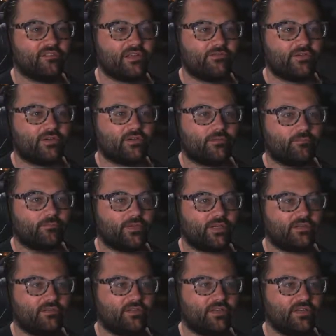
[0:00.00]
have a,
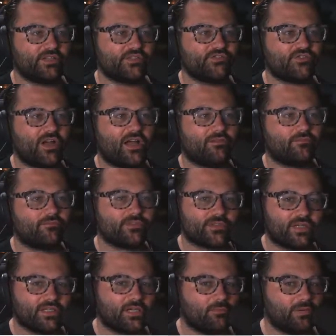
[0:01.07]
he doesn't drive, so I
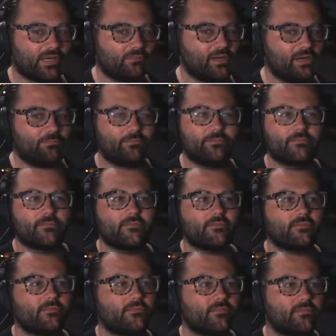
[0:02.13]
had to go pick him up.
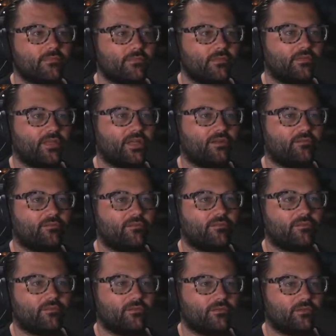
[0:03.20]
And then
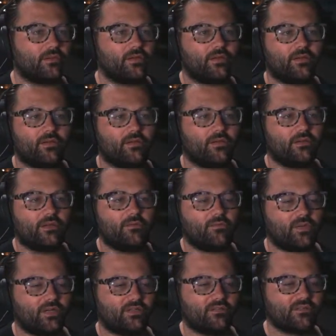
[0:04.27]
he
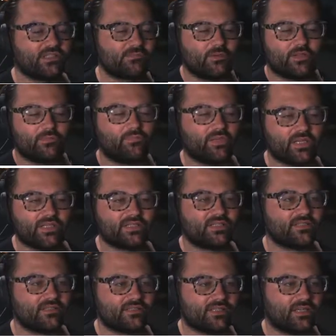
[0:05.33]
wanted to go some other
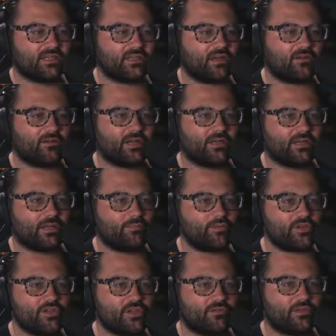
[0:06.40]
places. I was like, all right, I
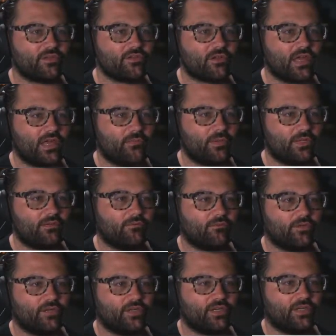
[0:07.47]
appreciate that you came in
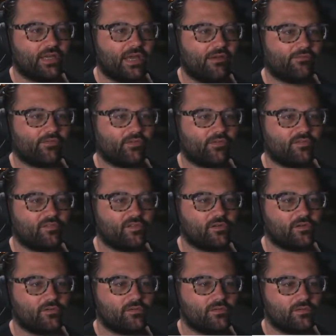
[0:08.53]
when you didn't have to,
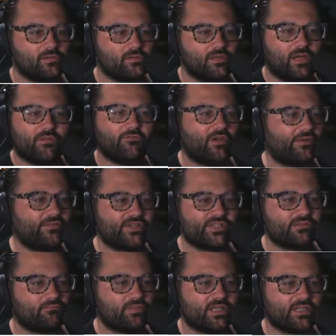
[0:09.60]
so I'll drive you to
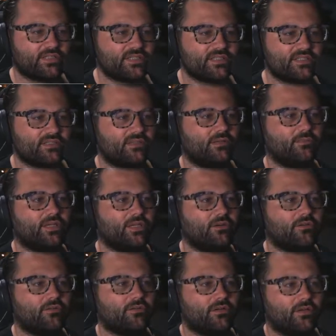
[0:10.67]
some places. And then we go,